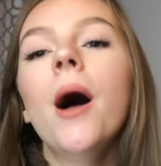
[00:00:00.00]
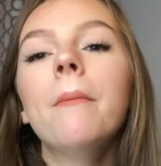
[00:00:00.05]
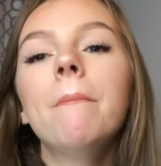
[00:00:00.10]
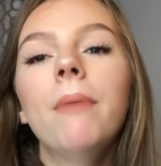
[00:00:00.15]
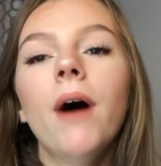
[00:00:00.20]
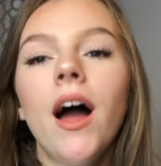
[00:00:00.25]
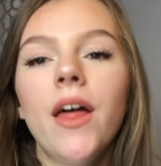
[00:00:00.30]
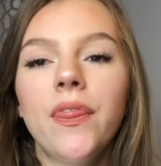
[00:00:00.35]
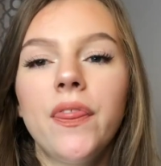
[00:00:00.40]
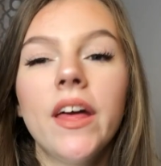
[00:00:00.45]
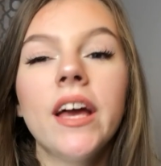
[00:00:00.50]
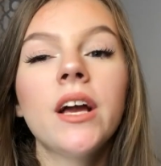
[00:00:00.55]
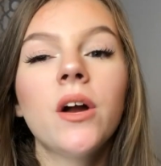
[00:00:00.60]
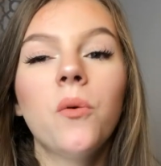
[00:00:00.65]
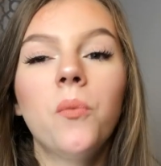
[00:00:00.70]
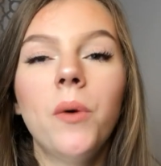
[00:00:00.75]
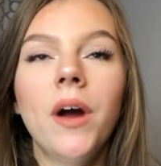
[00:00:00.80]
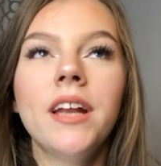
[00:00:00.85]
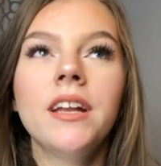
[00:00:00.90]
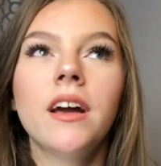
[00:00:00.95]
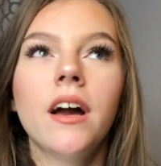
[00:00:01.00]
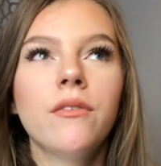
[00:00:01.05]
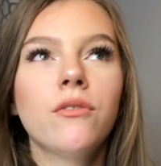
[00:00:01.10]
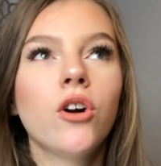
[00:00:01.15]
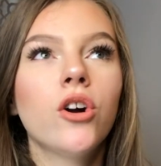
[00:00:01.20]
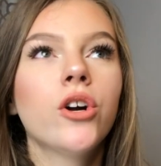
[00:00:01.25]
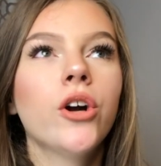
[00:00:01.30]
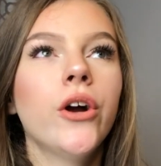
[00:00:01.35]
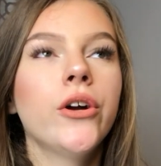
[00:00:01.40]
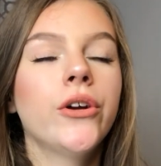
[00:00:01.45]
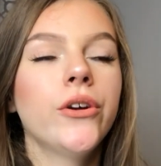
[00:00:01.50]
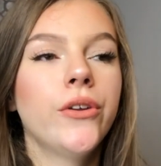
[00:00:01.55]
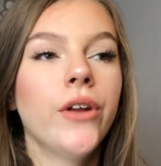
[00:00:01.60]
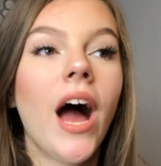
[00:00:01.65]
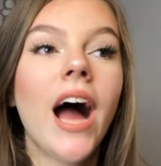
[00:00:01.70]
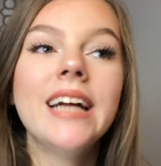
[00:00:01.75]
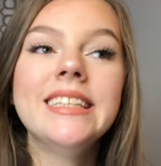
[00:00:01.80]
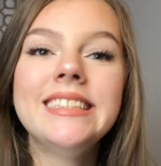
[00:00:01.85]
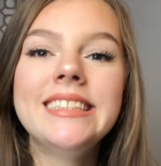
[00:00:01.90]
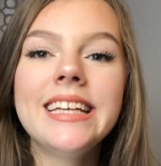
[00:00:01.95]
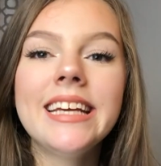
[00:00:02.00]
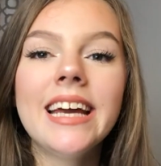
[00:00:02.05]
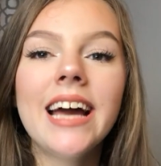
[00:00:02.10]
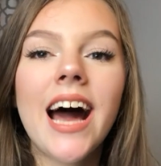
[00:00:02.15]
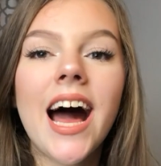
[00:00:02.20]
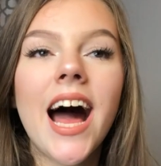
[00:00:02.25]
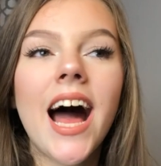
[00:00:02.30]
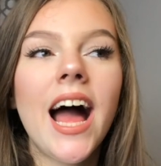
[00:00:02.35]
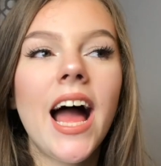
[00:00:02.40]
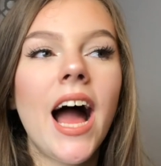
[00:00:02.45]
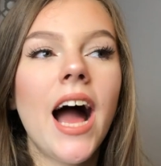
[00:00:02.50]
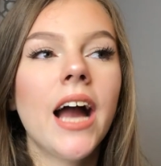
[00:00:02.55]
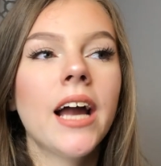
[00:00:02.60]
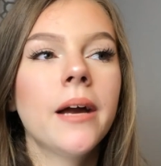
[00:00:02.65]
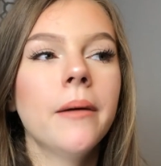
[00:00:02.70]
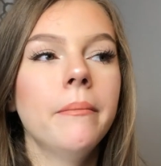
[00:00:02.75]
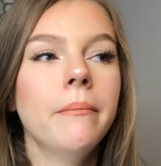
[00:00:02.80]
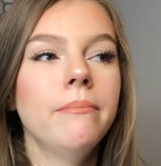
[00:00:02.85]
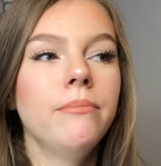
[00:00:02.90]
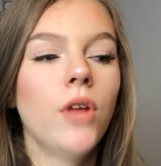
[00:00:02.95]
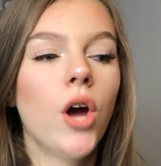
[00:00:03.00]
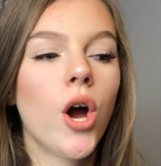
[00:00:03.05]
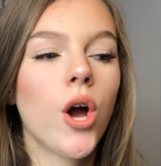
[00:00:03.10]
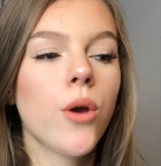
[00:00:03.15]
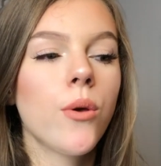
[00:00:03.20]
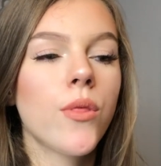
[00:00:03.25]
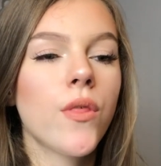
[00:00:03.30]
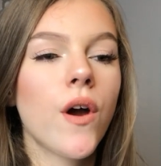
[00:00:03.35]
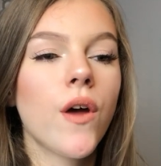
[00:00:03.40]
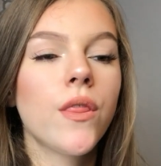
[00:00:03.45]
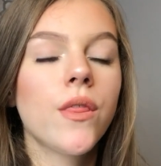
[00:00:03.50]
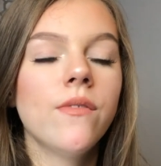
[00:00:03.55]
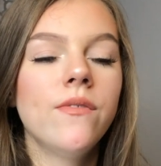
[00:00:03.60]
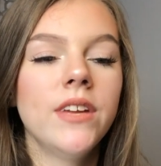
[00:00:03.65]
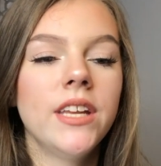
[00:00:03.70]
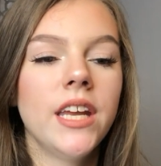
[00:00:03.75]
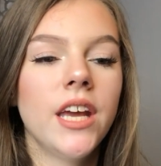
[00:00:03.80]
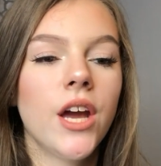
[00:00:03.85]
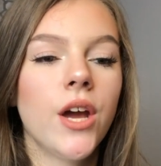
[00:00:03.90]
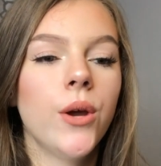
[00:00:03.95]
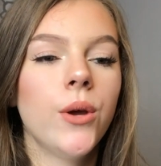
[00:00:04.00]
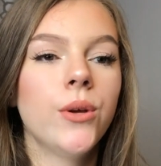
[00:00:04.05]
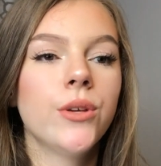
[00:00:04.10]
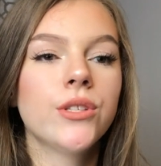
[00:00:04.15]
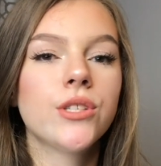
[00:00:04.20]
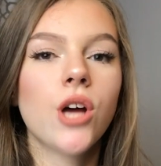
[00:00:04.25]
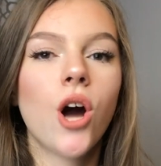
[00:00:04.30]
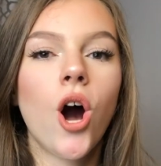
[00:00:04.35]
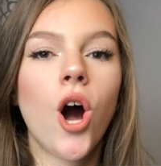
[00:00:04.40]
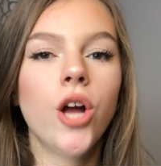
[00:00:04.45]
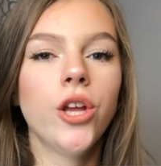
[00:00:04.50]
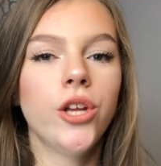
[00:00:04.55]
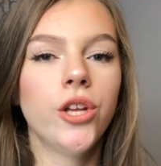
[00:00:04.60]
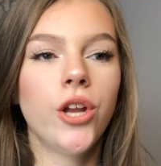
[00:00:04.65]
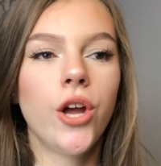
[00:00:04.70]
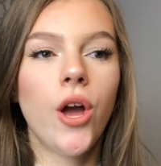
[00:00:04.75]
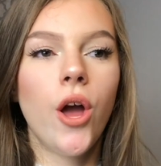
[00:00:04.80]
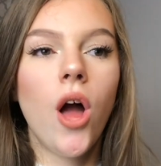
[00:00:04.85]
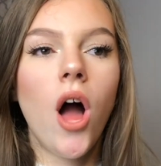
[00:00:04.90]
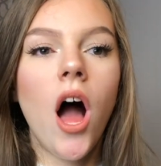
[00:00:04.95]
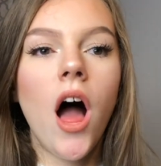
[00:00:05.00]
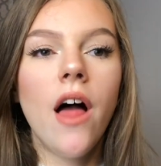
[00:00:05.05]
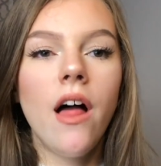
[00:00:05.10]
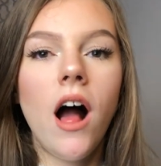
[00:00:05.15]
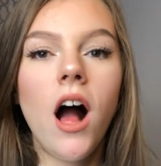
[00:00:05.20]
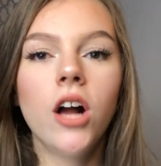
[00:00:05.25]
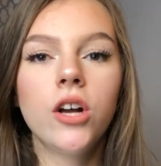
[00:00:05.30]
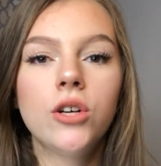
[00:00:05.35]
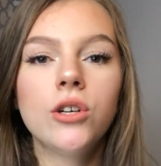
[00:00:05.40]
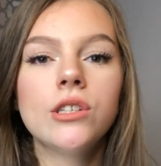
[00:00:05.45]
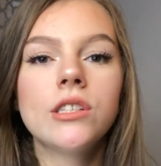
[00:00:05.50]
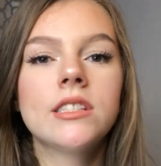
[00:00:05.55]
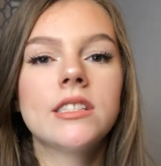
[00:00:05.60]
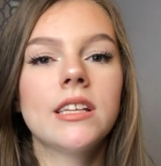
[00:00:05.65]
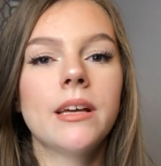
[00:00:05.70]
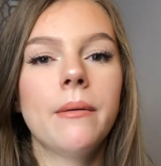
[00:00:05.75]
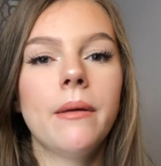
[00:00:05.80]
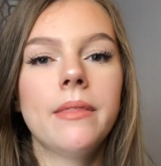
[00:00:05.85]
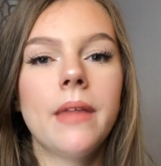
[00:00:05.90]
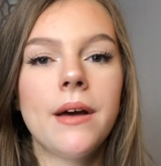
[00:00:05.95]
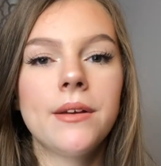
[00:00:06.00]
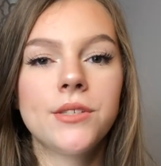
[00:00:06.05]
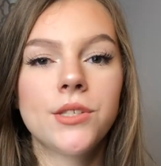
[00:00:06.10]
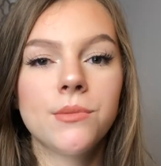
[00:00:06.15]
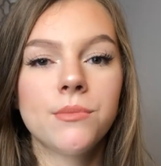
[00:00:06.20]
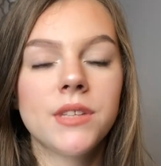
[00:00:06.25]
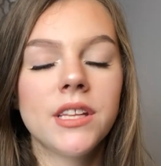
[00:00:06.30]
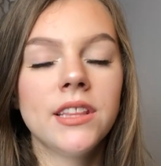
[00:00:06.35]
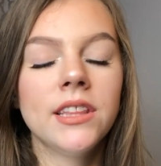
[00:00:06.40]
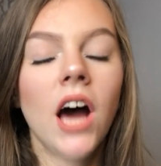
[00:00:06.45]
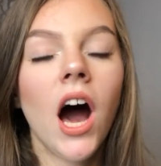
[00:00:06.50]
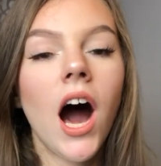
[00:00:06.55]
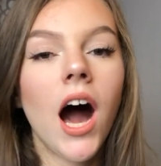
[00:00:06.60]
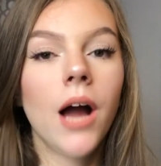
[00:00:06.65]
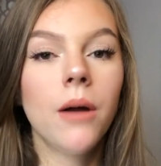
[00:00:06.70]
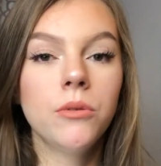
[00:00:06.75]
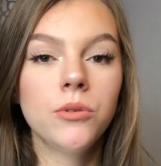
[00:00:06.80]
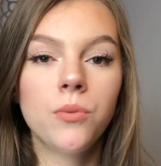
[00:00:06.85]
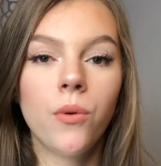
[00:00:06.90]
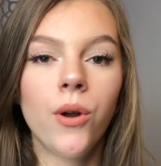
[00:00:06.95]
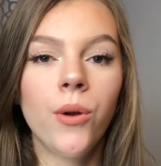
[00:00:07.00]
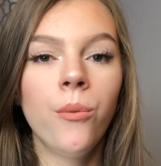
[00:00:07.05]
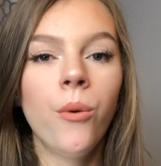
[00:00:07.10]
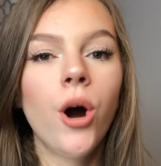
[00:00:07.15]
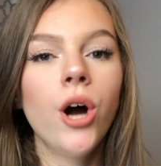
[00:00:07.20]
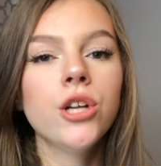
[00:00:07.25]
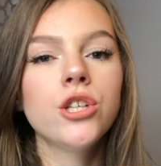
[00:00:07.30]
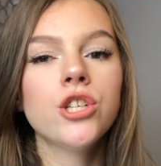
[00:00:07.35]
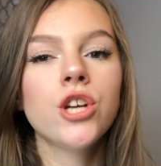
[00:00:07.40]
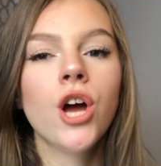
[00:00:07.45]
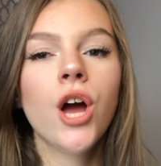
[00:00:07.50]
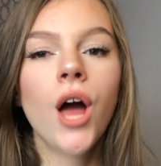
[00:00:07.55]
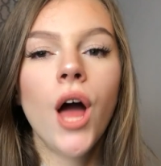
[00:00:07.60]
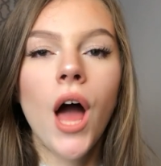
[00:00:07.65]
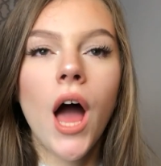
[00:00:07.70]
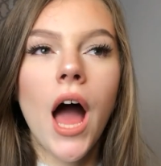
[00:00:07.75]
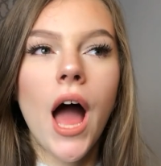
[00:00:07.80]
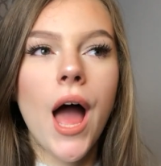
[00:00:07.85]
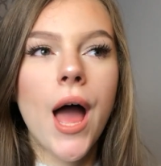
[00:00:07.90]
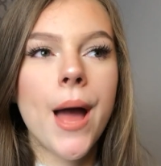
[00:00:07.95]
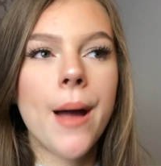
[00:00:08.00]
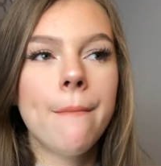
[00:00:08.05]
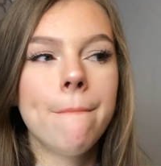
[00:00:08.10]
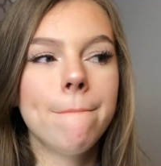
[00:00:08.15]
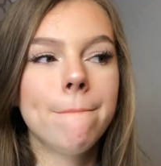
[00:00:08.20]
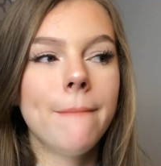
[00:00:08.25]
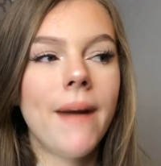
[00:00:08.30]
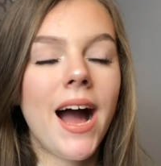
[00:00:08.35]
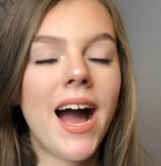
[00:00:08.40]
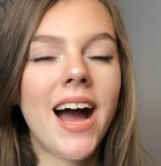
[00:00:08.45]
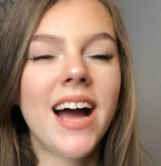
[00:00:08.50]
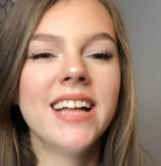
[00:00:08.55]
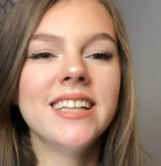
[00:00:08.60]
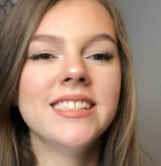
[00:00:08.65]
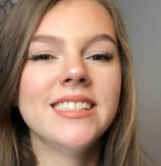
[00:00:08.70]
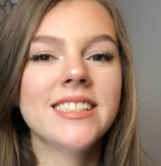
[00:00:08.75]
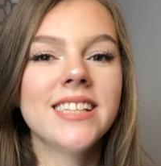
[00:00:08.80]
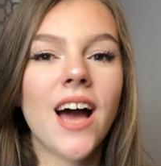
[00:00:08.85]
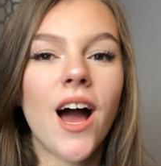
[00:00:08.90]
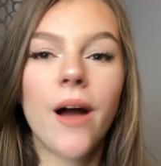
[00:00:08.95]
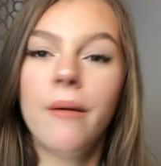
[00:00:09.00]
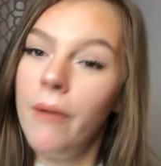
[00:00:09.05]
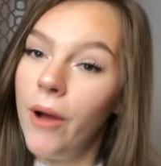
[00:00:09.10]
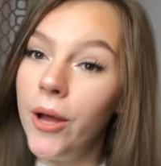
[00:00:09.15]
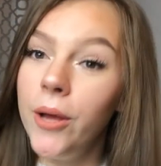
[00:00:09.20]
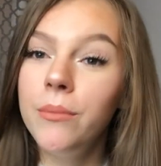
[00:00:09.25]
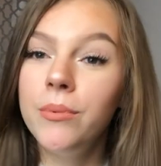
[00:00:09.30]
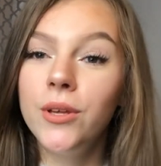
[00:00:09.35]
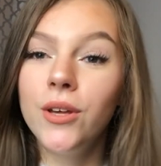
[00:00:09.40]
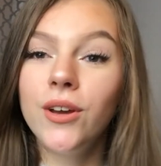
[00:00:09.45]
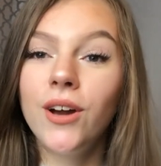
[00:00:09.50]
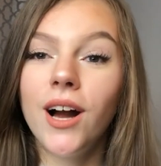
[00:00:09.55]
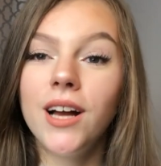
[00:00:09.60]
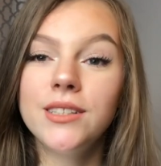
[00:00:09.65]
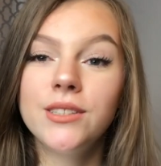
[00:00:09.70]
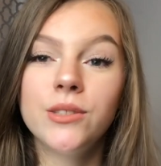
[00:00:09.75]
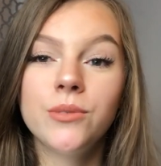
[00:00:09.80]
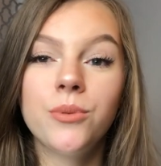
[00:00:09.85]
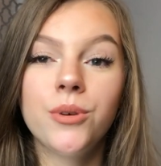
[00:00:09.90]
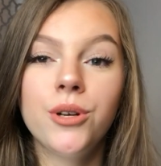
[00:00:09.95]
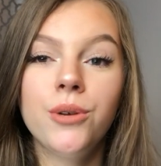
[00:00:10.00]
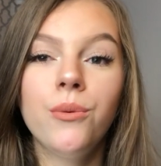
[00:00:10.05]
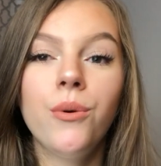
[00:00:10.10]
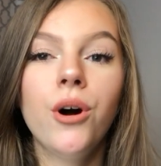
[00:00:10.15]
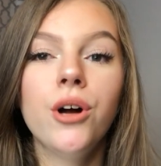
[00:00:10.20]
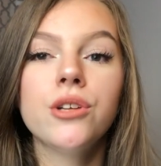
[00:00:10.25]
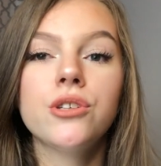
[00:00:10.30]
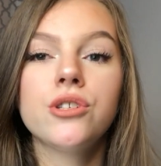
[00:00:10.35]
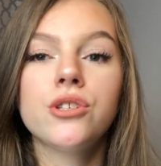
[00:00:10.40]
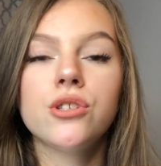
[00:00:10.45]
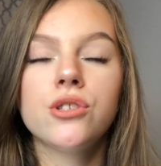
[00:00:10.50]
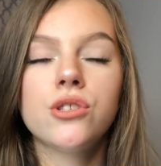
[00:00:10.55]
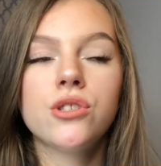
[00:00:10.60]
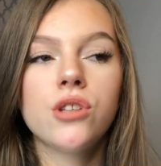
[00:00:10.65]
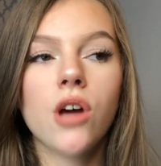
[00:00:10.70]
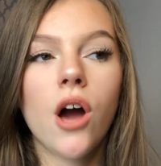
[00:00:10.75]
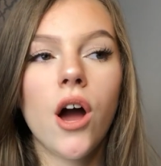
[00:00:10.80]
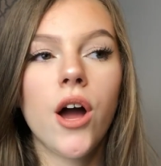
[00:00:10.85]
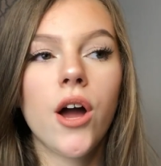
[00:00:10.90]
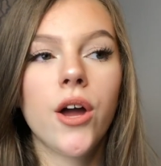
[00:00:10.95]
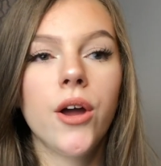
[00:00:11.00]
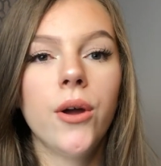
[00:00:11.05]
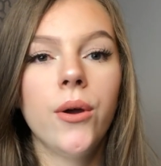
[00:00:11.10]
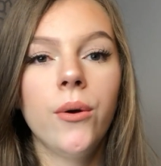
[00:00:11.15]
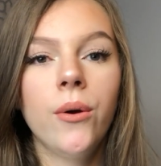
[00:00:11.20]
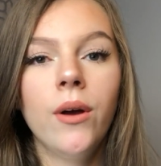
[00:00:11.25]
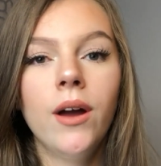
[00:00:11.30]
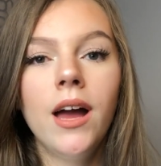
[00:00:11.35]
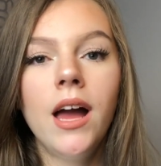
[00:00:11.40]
But I think when I've got a good idea, I can know that the videos are, you know, are good. They're something that I would want to watch, um, and I hope you guys would want to watch. So